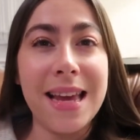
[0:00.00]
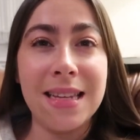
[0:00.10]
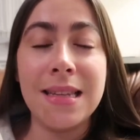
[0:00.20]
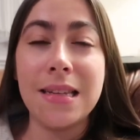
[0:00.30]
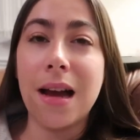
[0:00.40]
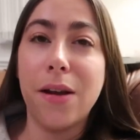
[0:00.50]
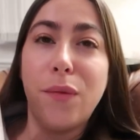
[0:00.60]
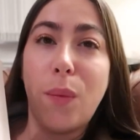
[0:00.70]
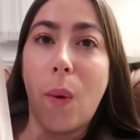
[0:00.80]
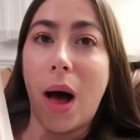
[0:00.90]
is this kind
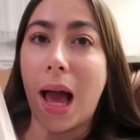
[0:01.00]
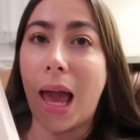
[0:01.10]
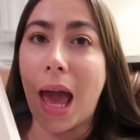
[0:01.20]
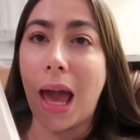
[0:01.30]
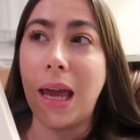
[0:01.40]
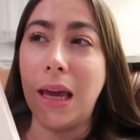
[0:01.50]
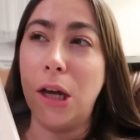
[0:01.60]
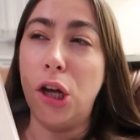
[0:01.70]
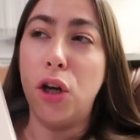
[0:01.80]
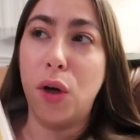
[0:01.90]
of Y A
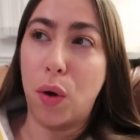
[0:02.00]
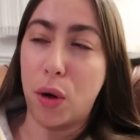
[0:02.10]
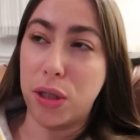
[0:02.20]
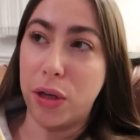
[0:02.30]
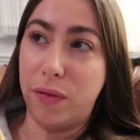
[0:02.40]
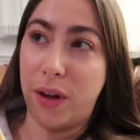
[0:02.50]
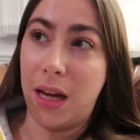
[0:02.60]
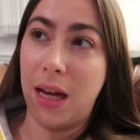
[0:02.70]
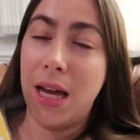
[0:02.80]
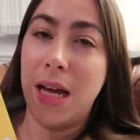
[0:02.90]

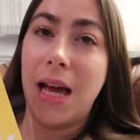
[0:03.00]
crossover,